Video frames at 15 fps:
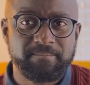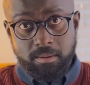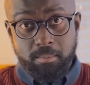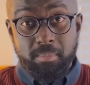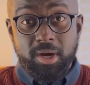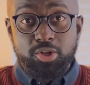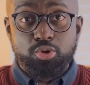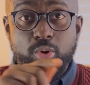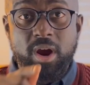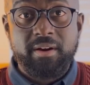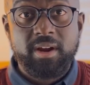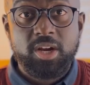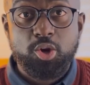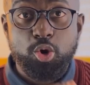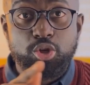But
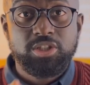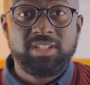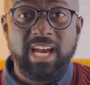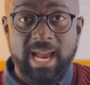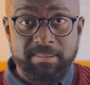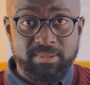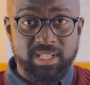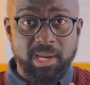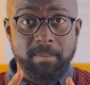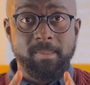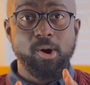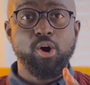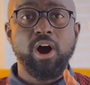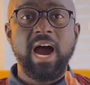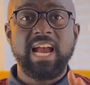during those times, the
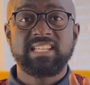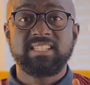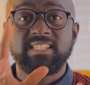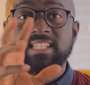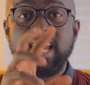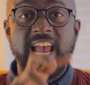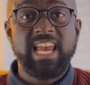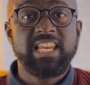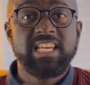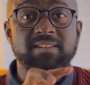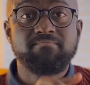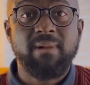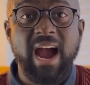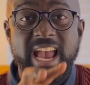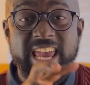more I stayed in
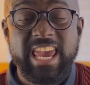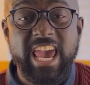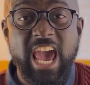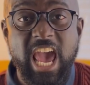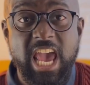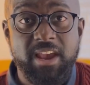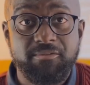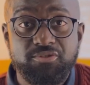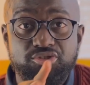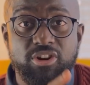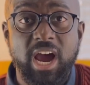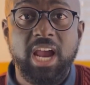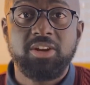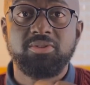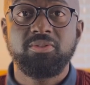my cave
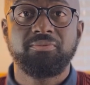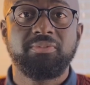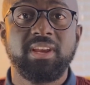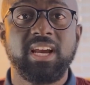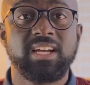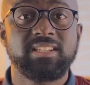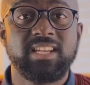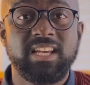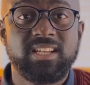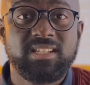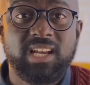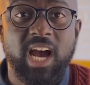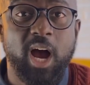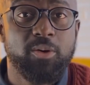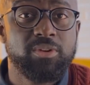trying to figure things
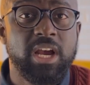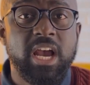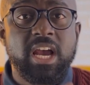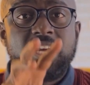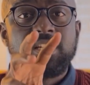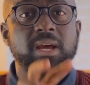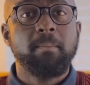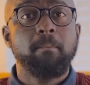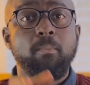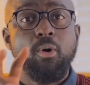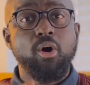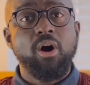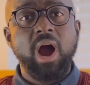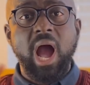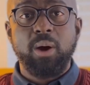out, the
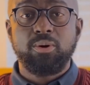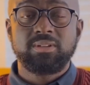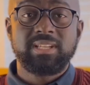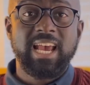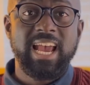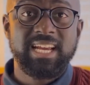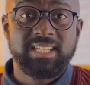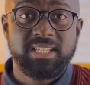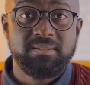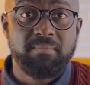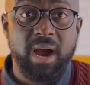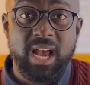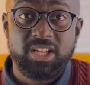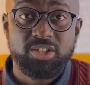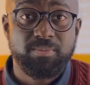more I was hurting
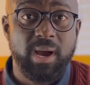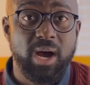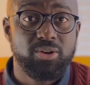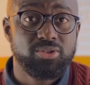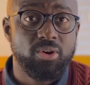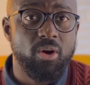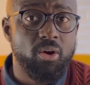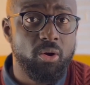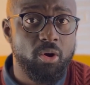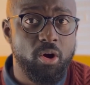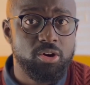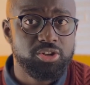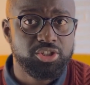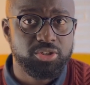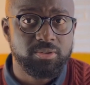my spouse
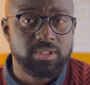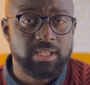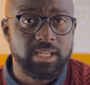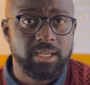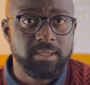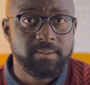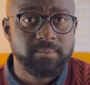unconsciously.